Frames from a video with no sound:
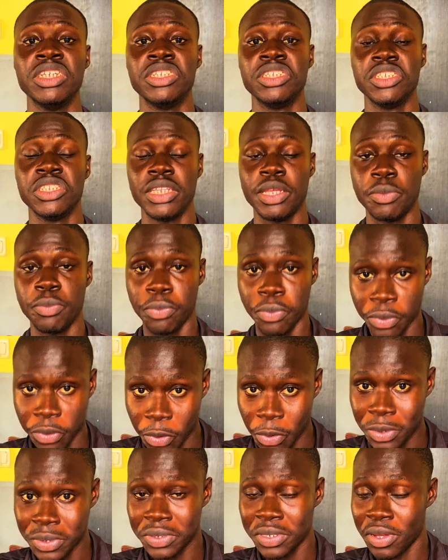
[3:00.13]
is the
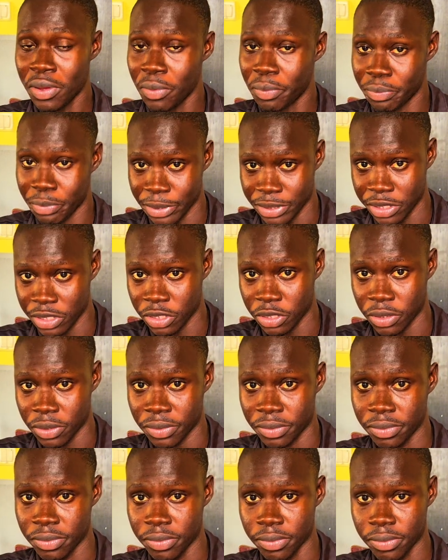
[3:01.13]
prone position.